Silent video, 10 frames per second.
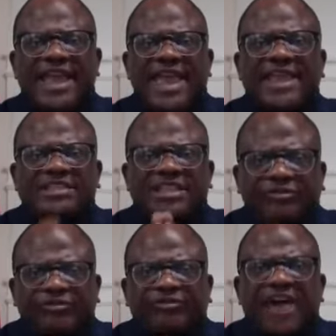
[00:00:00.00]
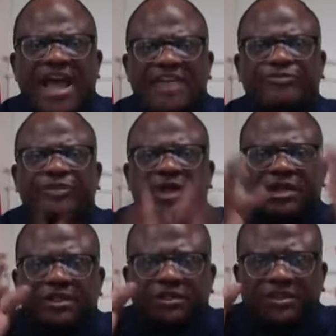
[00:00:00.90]

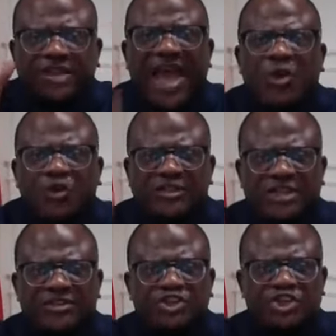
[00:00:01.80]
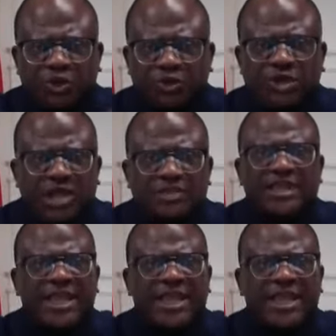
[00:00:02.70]
85,000 journals,